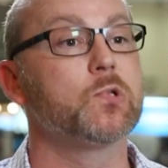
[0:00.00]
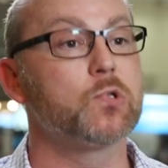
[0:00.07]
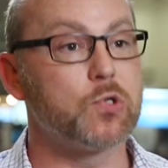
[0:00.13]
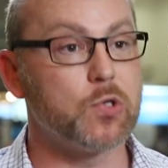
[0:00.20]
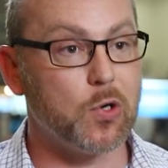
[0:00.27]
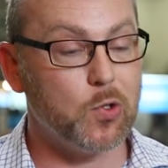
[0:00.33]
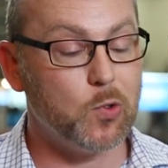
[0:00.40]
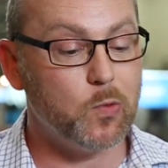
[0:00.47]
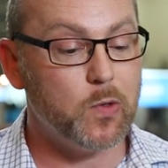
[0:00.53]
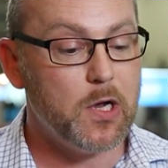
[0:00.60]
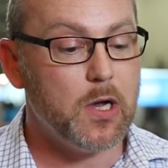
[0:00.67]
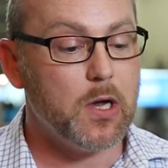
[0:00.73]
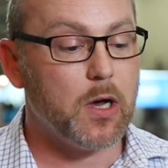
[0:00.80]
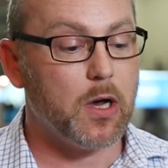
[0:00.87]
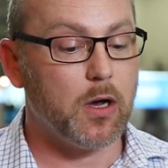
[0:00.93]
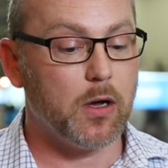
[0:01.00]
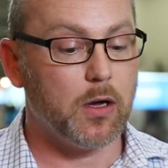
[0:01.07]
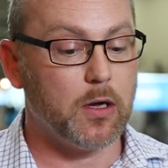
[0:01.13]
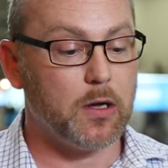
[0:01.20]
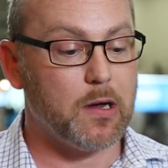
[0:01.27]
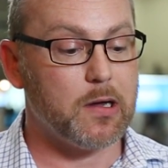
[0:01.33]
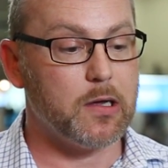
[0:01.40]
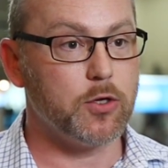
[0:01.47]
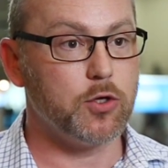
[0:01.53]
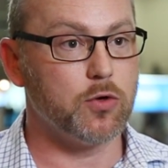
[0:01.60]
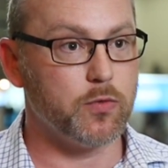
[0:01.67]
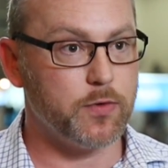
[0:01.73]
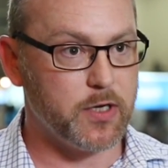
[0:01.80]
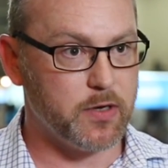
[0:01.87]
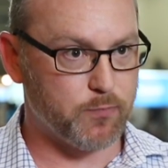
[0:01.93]
So, uh, you
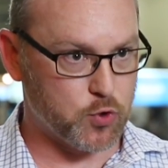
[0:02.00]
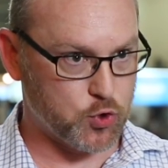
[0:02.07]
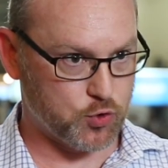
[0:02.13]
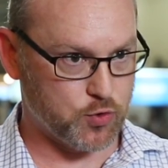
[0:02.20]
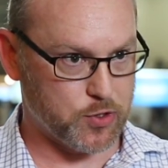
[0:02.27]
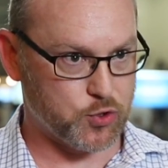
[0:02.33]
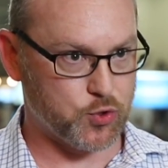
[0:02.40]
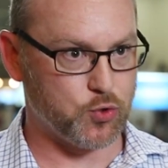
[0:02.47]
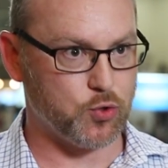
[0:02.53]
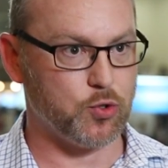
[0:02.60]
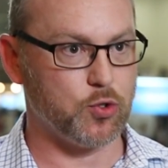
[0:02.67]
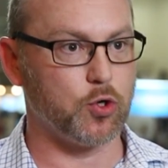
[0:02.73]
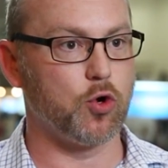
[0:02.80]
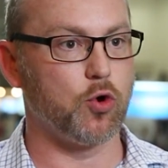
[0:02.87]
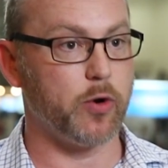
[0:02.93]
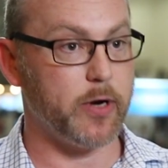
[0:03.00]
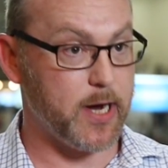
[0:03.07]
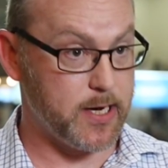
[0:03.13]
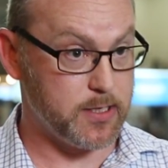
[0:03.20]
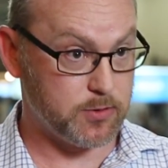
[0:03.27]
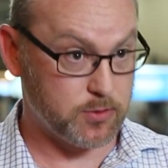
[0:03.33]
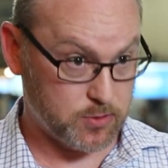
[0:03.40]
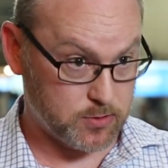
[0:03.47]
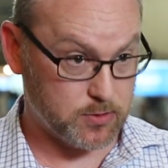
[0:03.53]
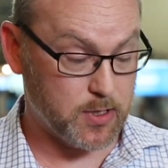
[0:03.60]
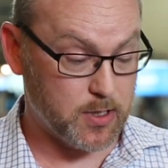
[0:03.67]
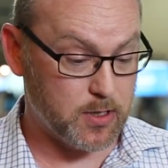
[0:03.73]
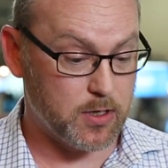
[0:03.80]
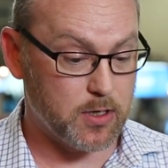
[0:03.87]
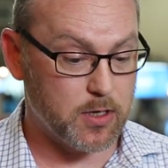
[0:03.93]
know, the infrastructure creates uh,